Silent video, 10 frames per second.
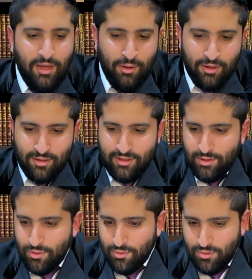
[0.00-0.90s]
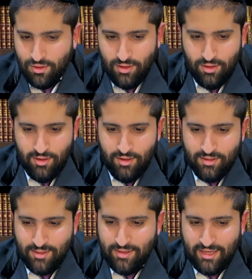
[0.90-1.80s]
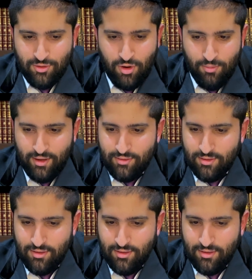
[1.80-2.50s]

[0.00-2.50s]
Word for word: How am I going to tell you? Something I don't know about.